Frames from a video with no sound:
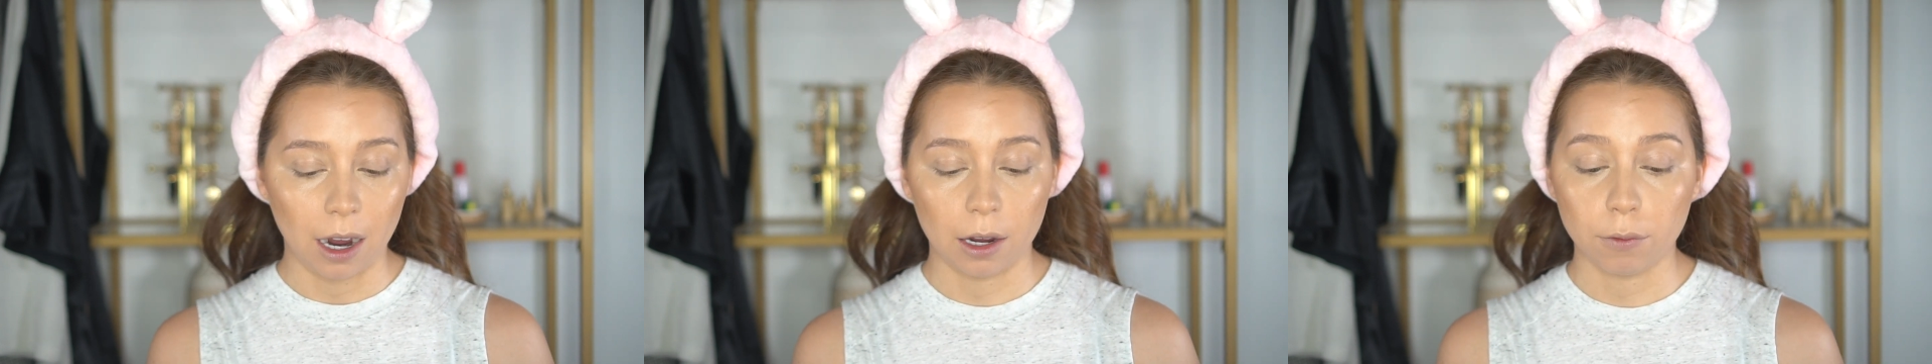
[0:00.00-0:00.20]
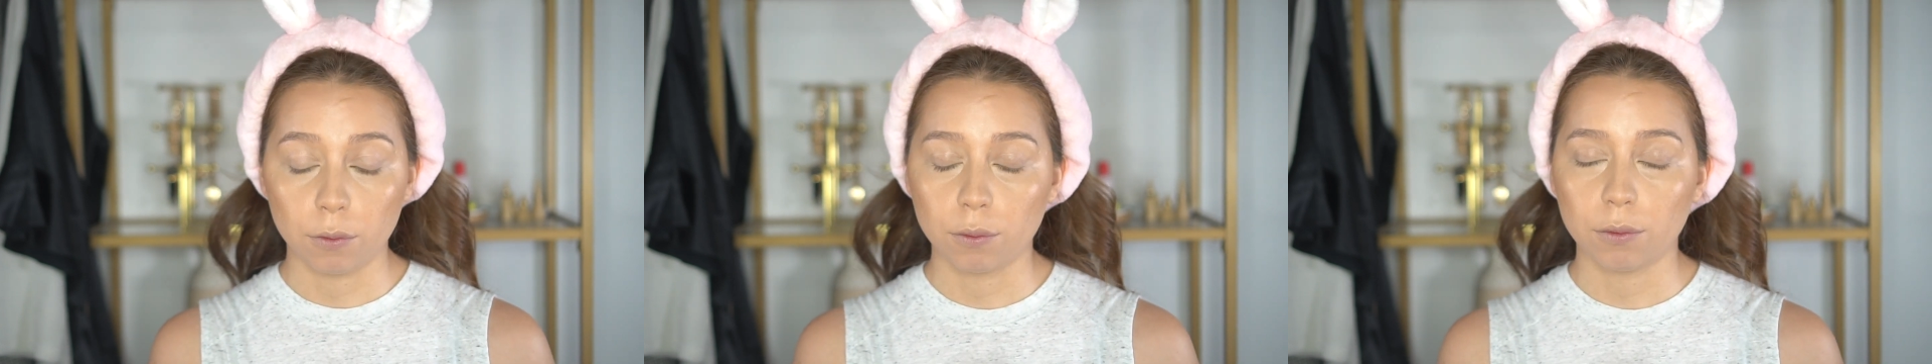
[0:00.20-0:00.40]

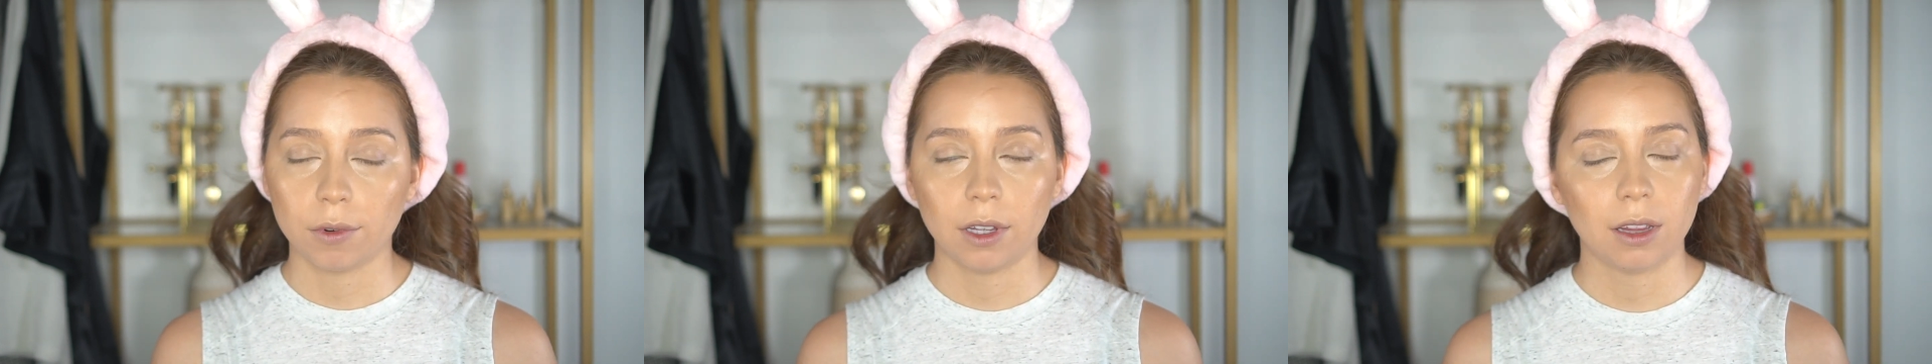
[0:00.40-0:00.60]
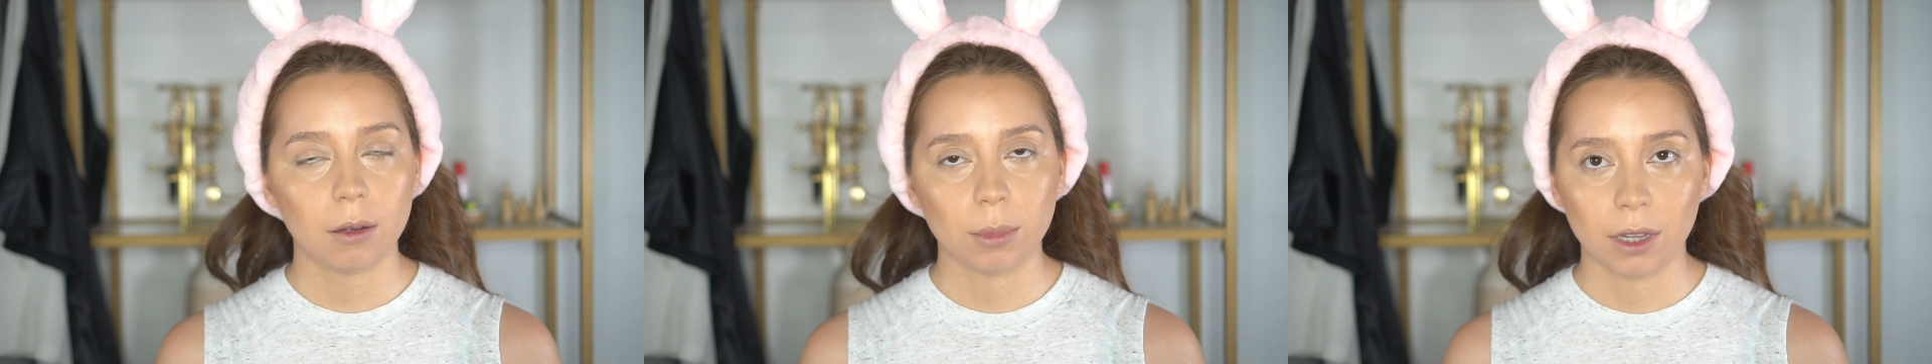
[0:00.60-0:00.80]
I've
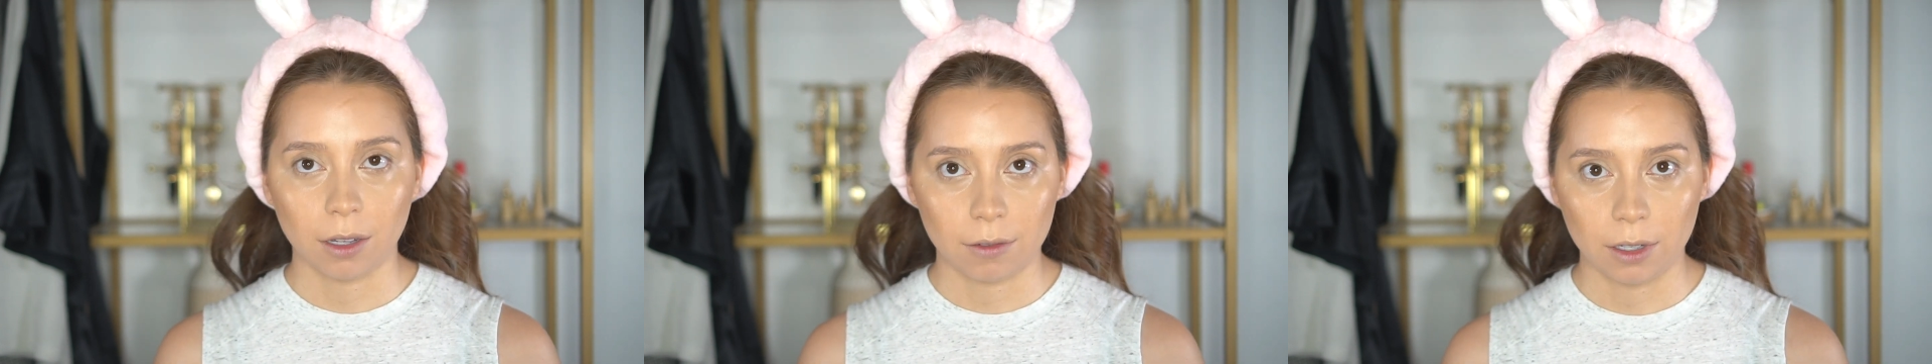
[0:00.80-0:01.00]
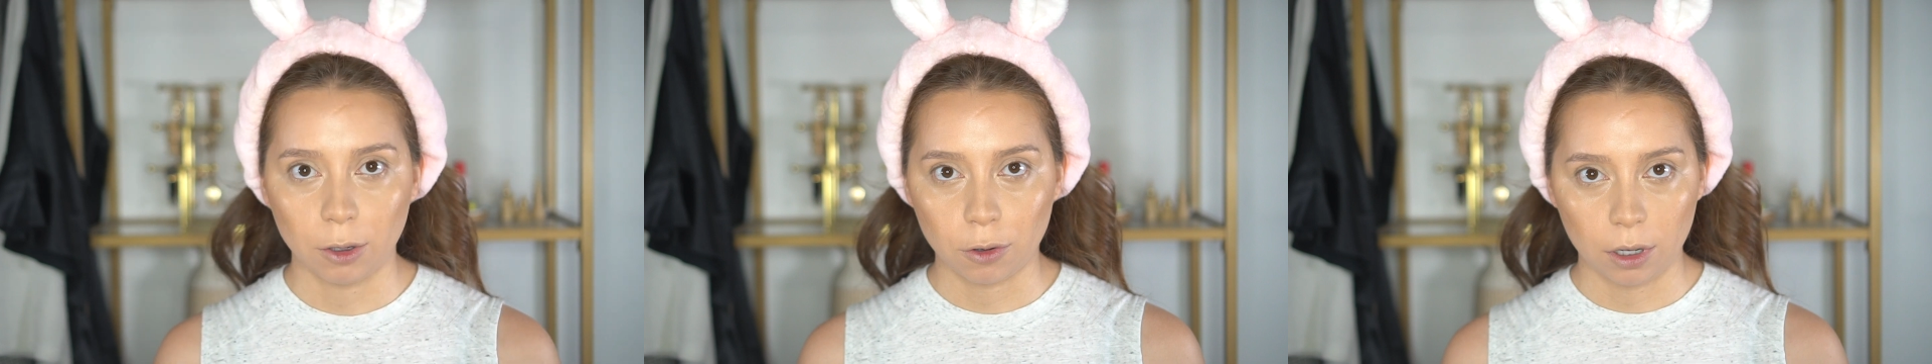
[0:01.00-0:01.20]
really been
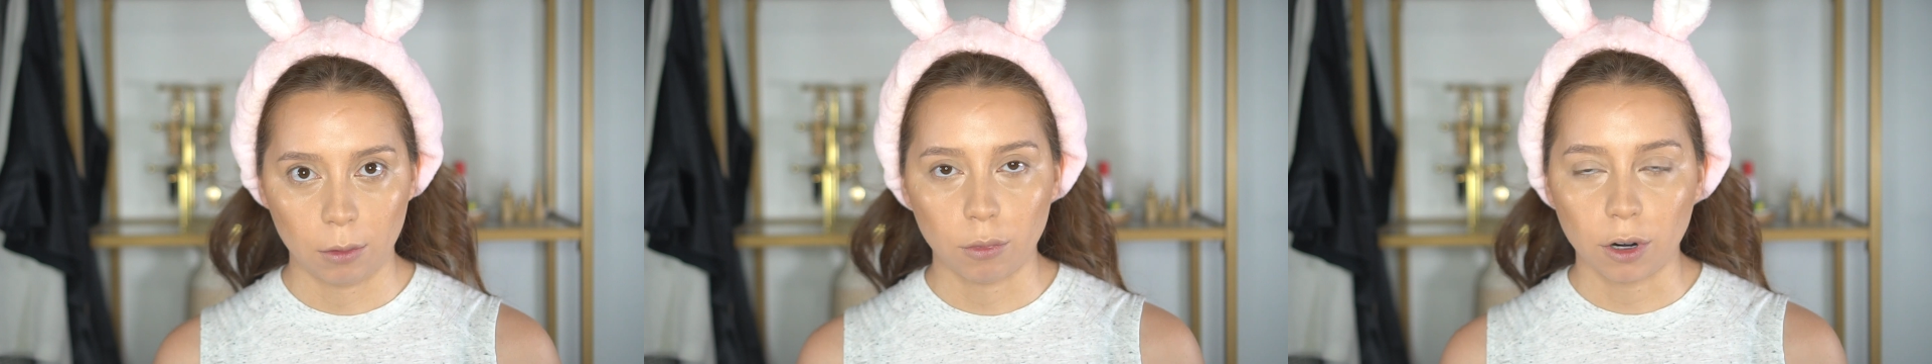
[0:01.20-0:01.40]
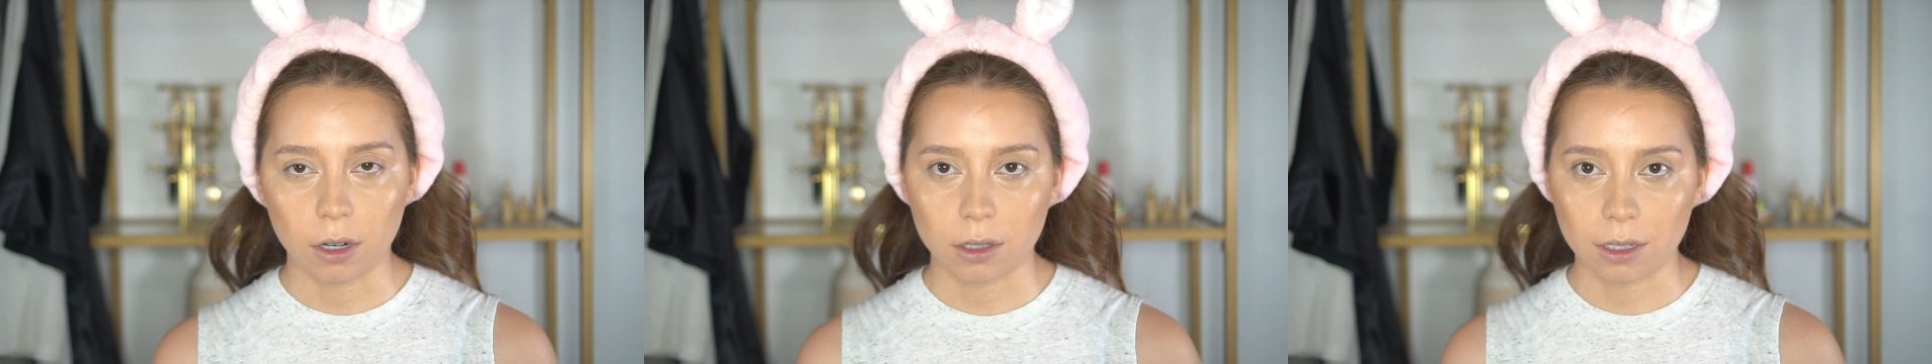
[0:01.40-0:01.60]
loving
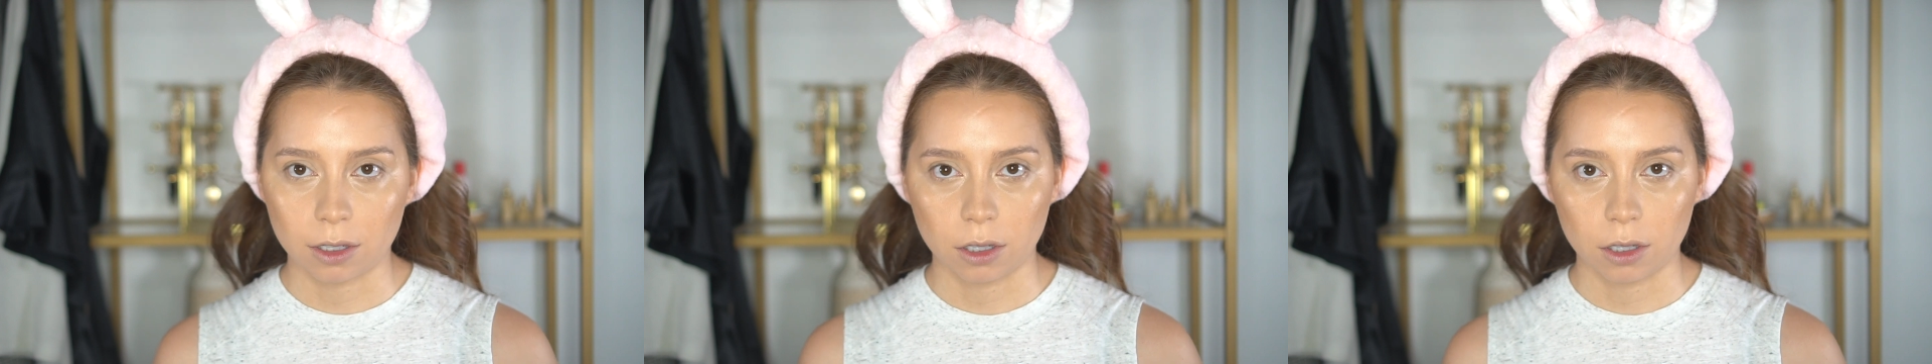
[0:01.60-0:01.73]
cream products.